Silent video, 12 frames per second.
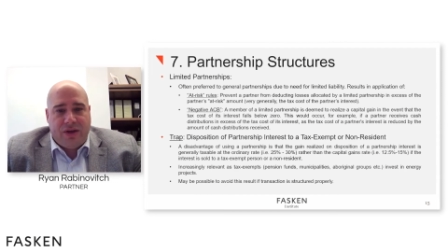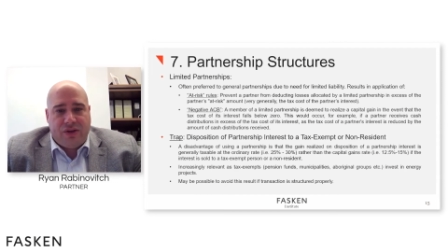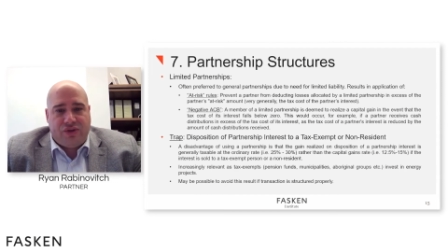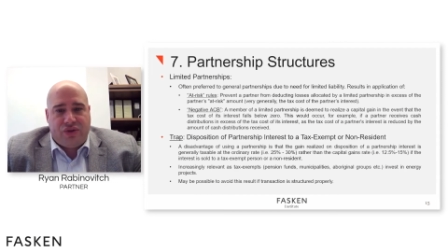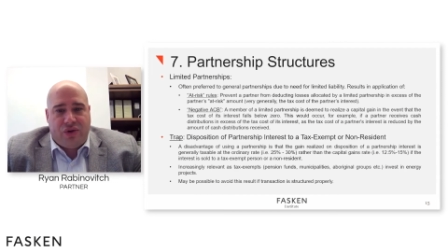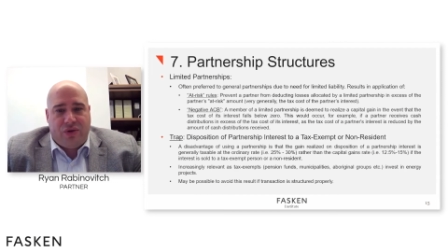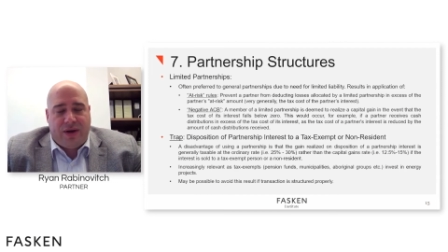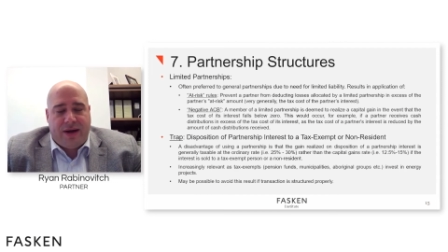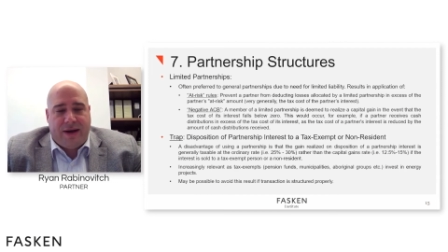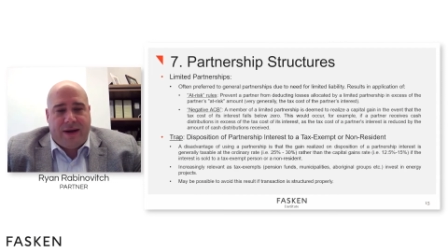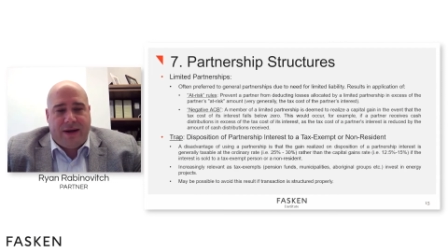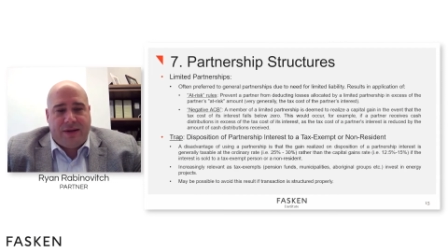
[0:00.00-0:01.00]

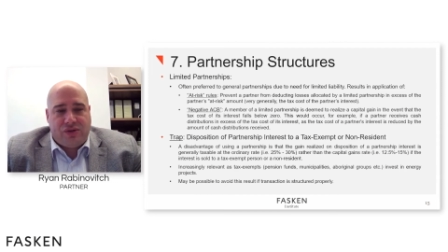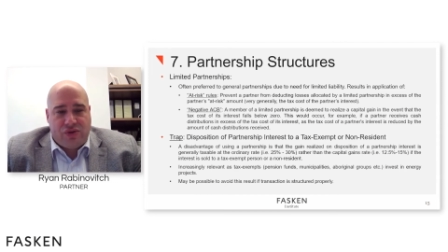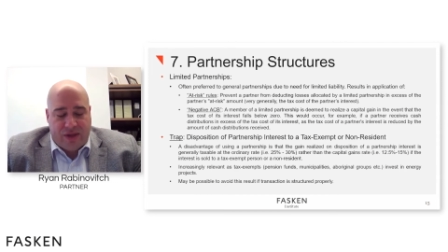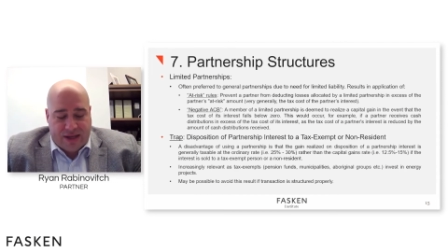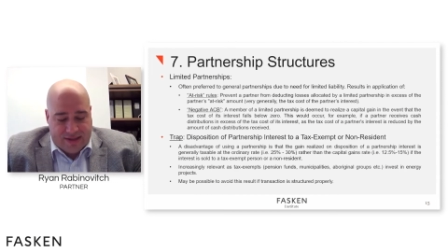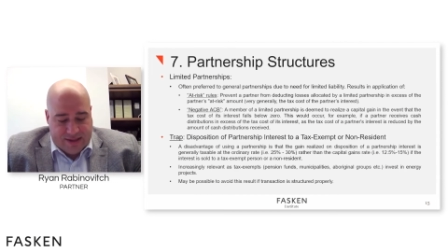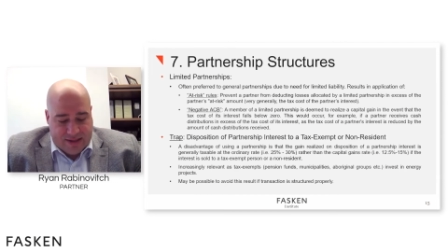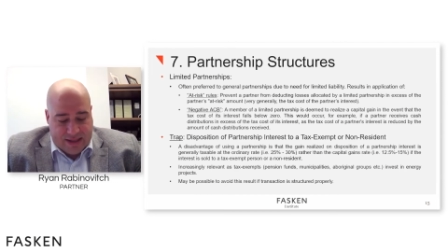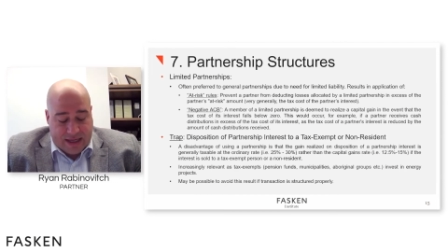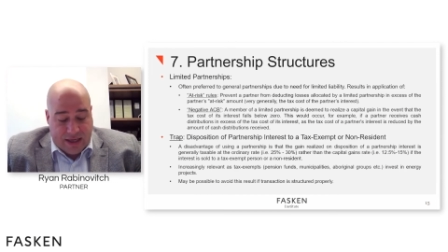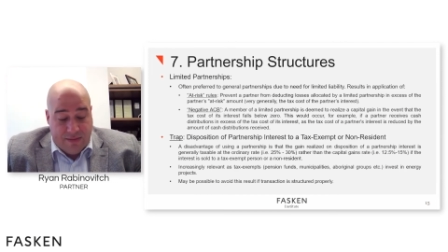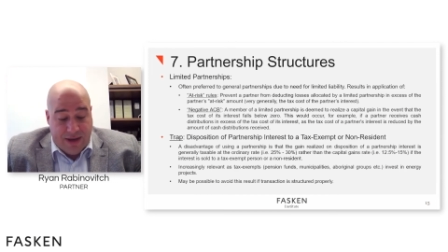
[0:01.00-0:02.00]
So
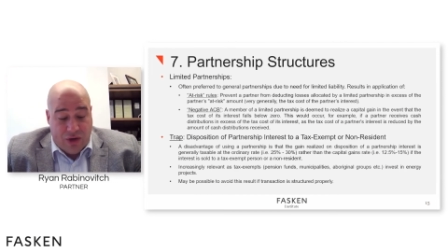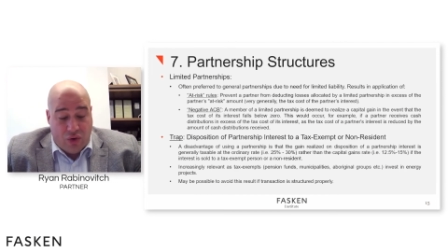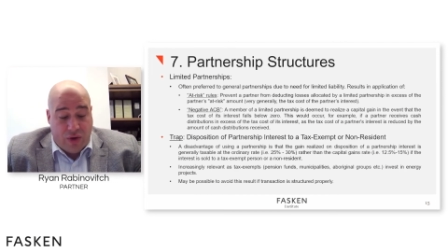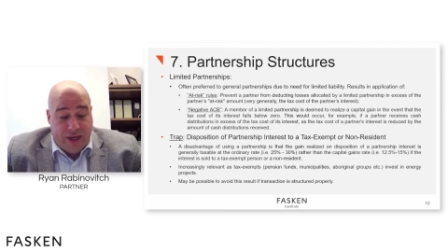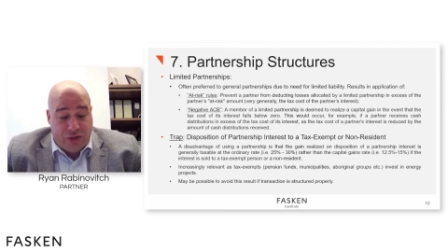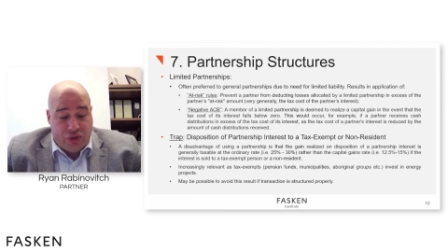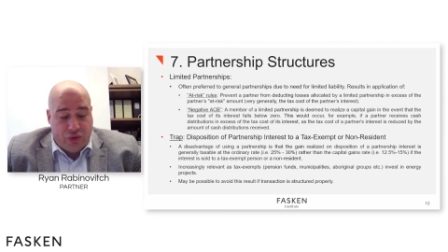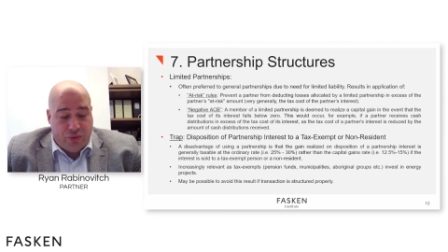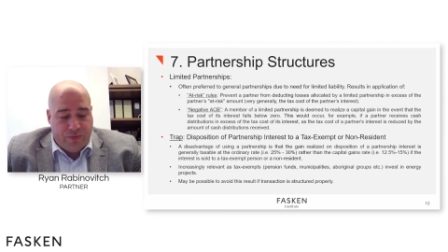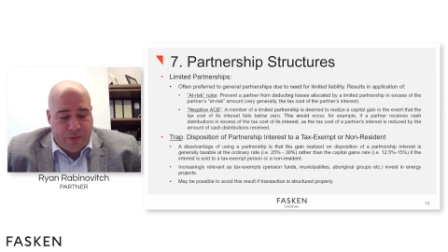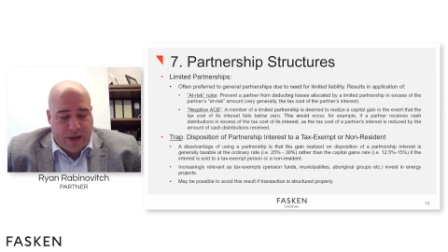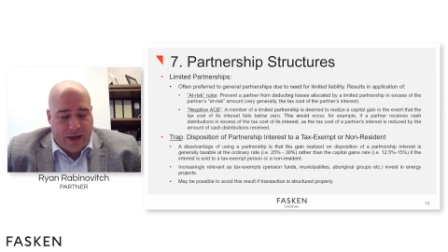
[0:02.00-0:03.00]
that can be annoying
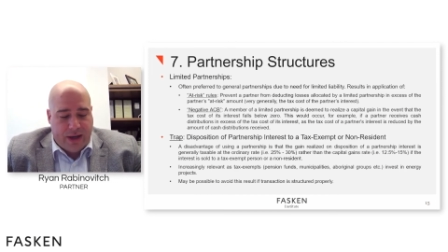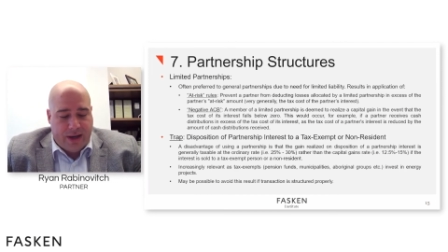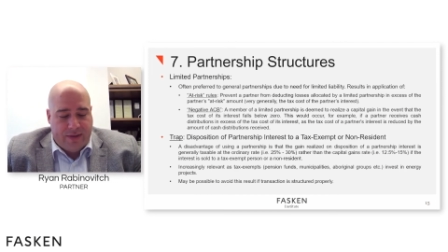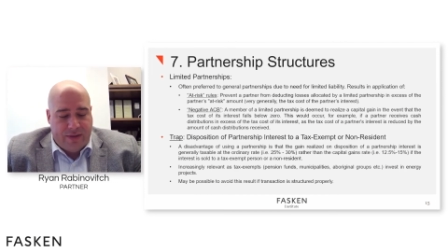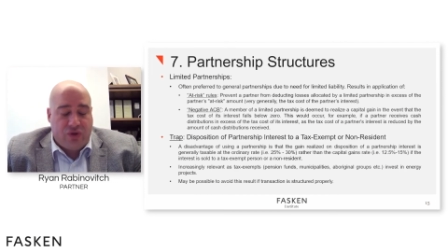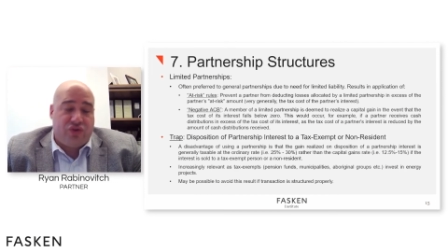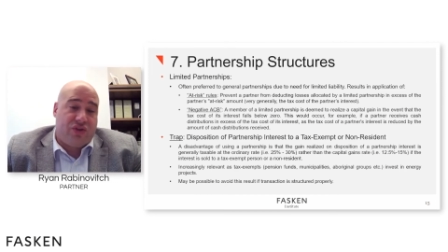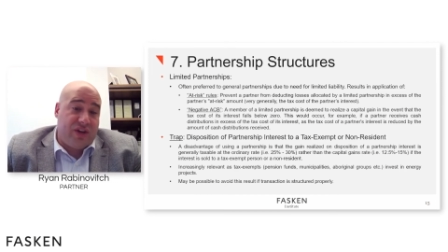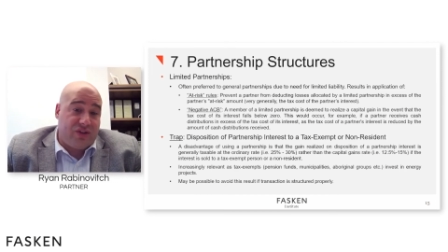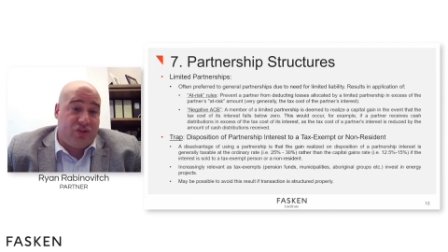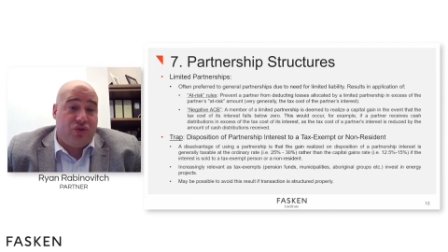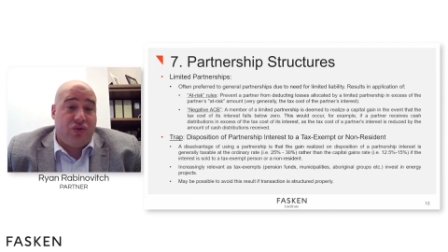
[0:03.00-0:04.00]
too. And these are
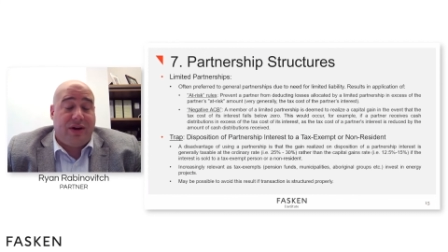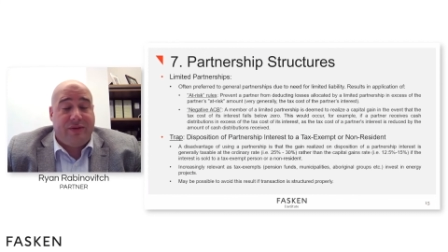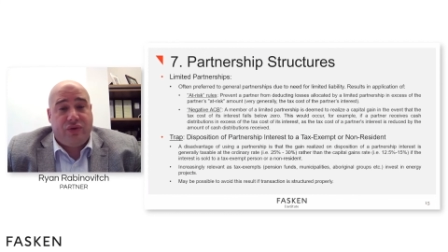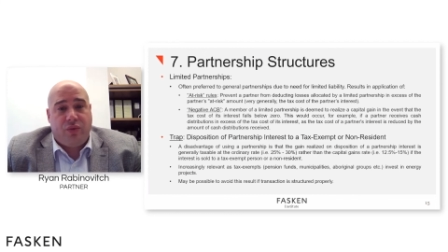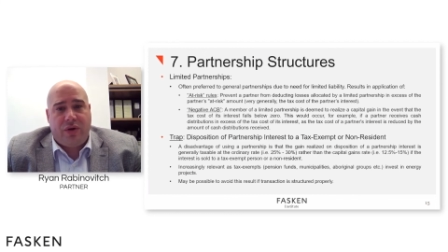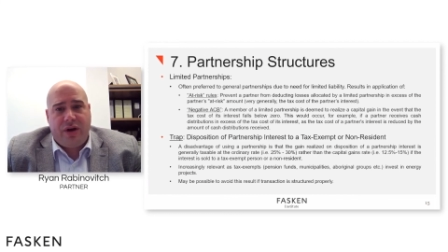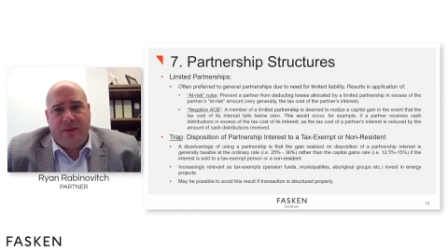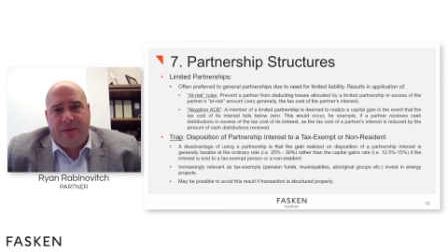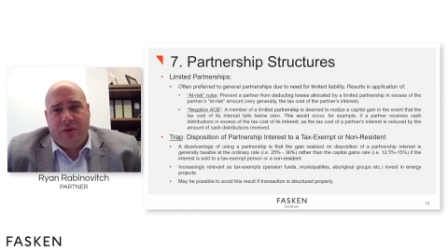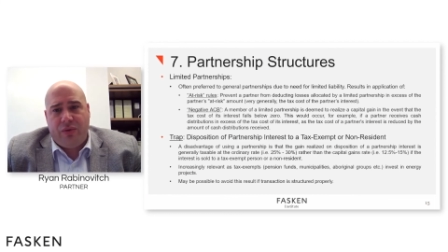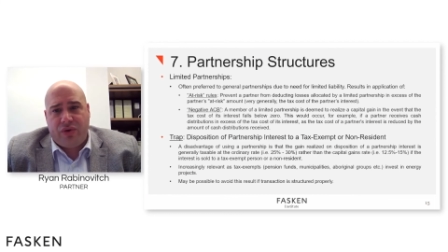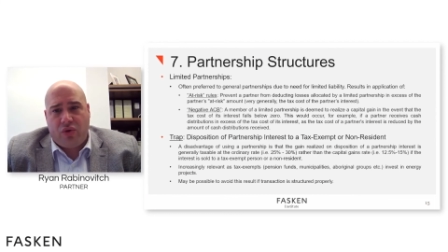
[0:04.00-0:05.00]
things you don't have to worry
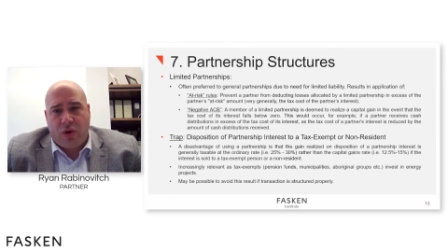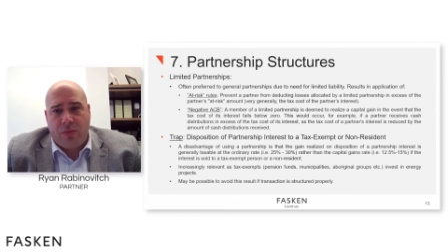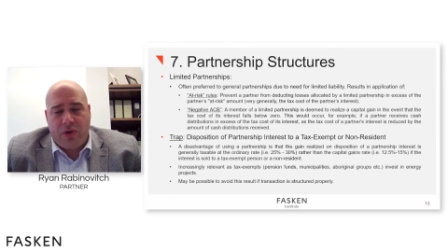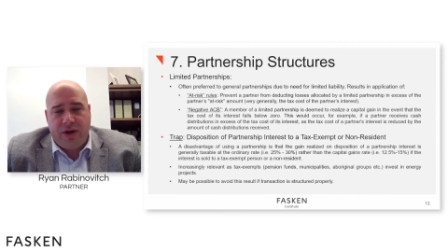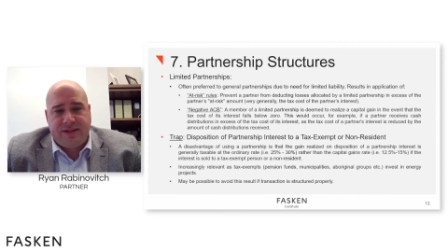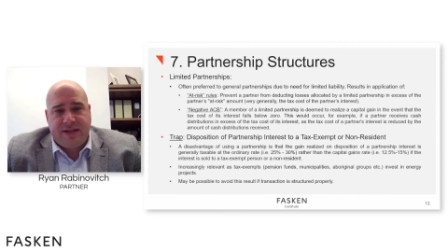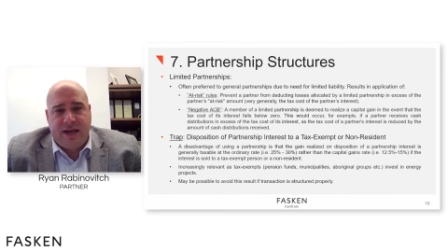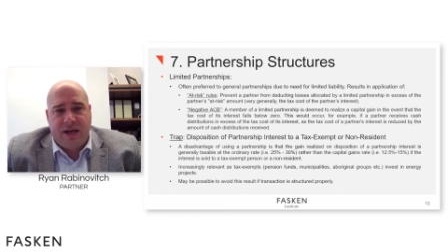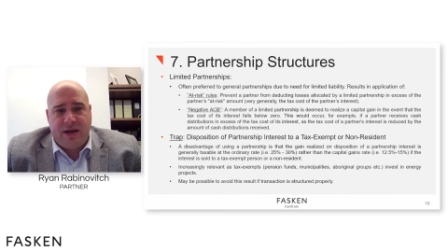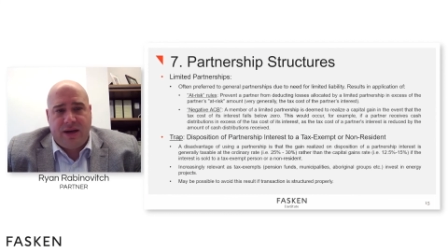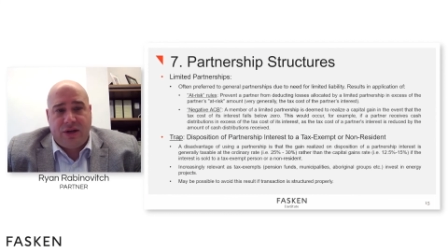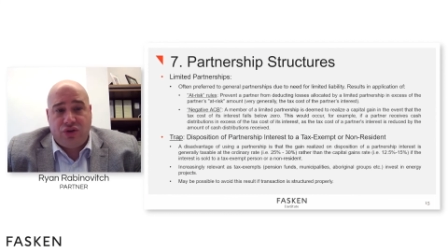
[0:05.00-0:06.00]
about with corporate
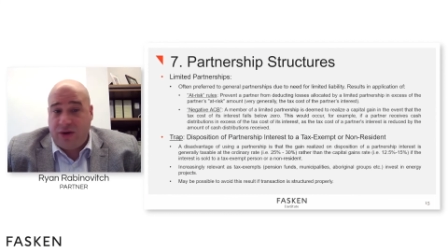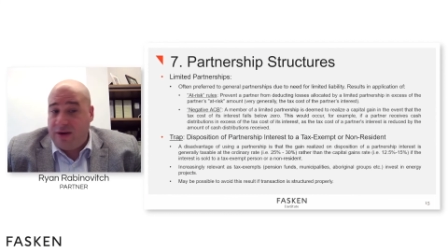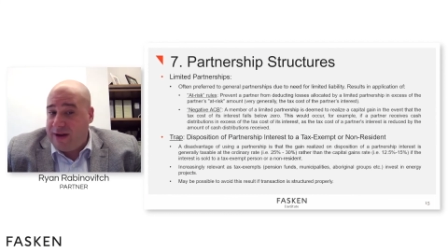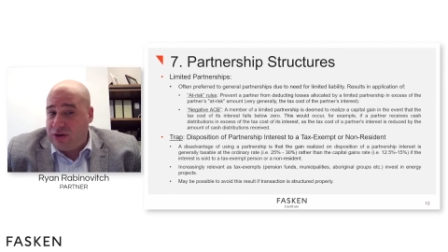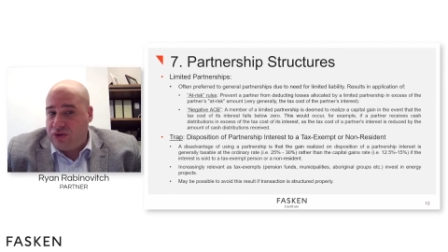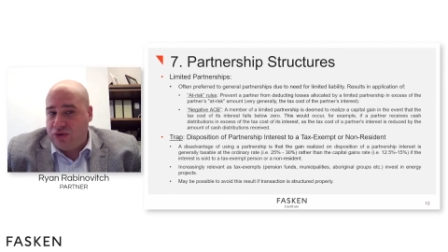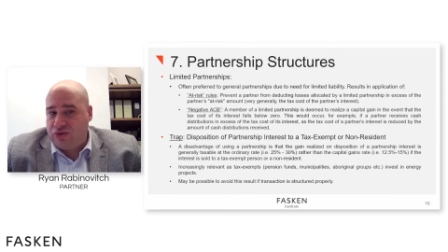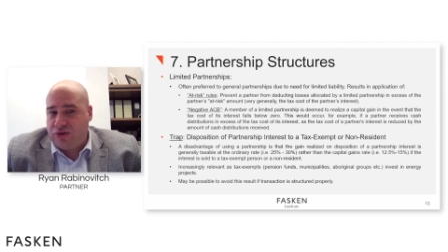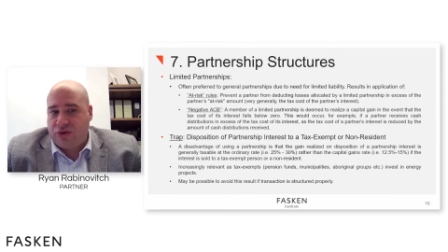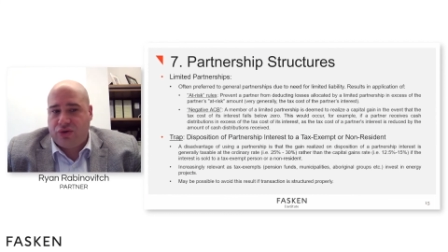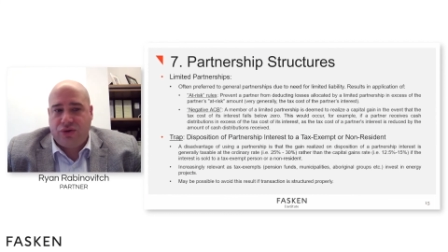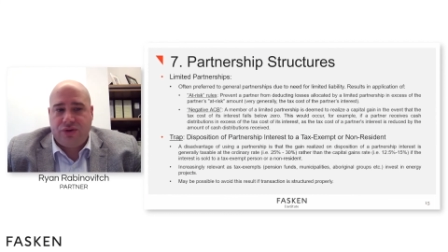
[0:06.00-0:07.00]
and joint venture
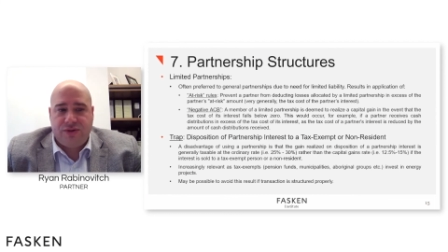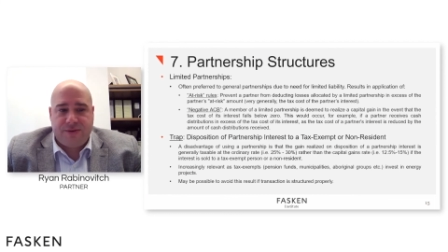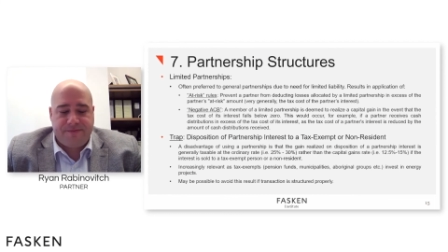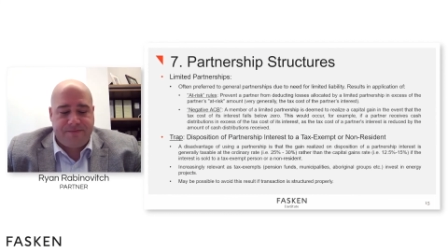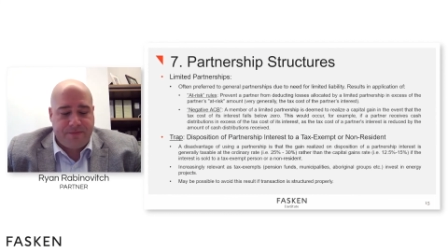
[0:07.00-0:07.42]
structures.